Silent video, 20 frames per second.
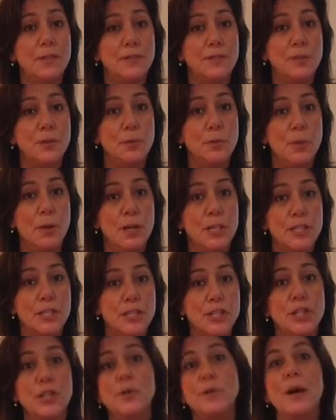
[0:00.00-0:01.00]
if you want
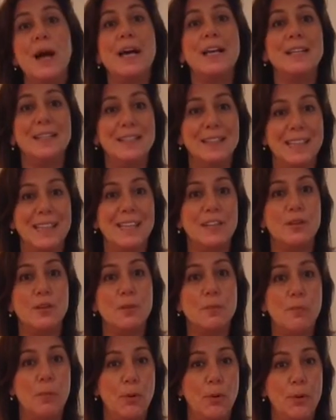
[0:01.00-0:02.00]
to at a
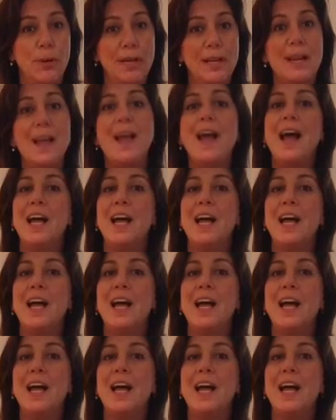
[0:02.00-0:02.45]
later point.